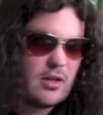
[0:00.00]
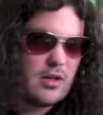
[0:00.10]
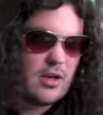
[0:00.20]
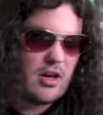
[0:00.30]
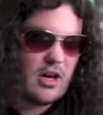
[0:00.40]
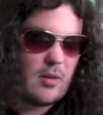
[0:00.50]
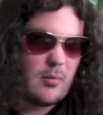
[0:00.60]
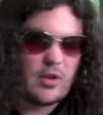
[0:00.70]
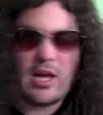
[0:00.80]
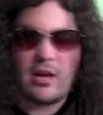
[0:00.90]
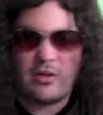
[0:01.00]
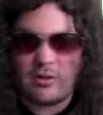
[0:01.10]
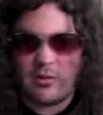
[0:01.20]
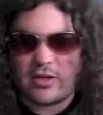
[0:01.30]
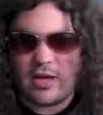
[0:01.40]
um, Cloudy,
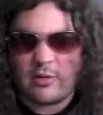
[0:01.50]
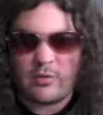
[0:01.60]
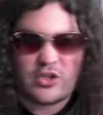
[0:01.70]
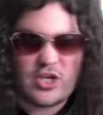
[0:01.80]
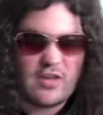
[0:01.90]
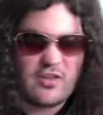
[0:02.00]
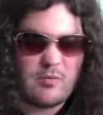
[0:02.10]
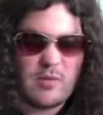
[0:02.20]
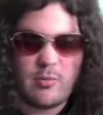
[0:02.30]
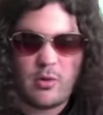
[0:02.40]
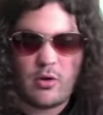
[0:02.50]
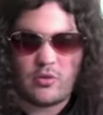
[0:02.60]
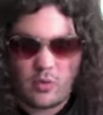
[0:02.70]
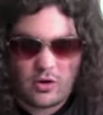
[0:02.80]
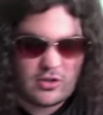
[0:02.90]
Cloudy with a Chance of Meatballs
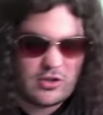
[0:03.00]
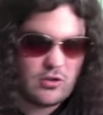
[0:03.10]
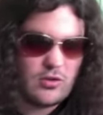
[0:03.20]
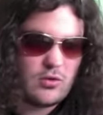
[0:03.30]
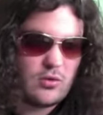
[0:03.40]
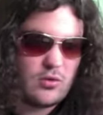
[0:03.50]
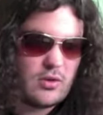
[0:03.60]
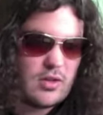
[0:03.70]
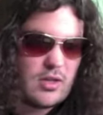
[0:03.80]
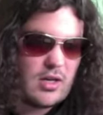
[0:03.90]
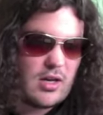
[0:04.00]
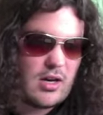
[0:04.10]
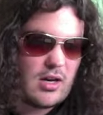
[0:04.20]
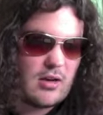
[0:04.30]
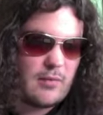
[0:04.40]
one and two,
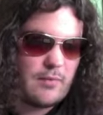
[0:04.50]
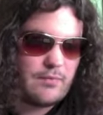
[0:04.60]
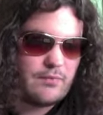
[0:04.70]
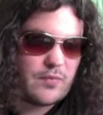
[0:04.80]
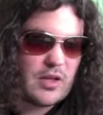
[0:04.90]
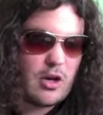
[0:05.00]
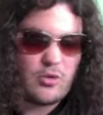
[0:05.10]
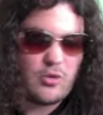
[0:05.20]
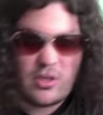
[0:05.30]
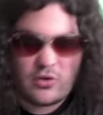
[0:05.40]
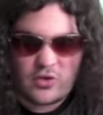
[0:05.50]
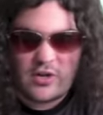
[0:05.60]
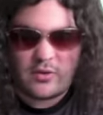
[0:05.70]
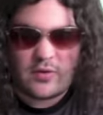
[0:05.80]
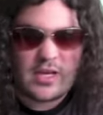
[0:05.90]
um, Hotel
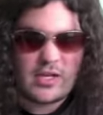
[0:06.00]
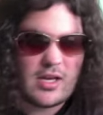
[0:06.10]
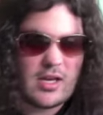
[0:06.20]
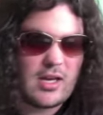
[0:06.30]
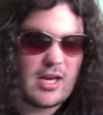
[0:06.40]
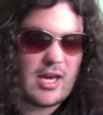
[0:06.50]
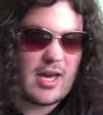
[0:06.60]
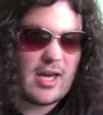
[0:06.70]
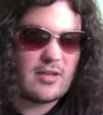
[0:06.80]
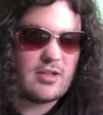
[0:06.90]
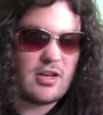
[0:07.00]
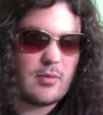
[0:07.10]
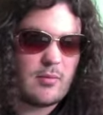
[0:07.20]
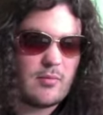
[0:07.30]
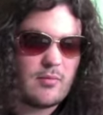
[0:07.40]
Transylvania, and
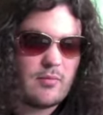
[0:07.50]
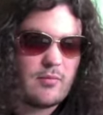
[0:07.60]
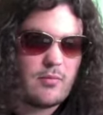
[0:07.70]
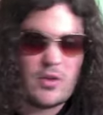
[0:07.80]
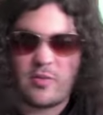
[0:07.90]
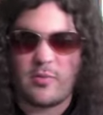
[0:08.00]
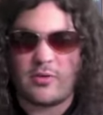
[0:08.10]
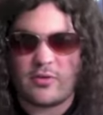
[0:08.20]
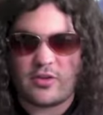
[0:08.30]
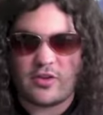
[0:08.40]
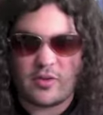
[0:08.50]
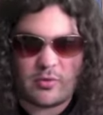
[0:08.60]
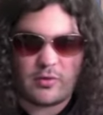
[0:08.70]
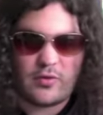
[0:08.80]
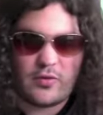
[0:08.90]
um, the Smurfs the
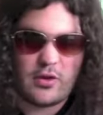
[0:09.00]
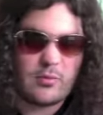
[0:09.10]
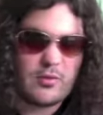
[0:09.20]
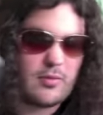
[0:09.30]
Smurfs films,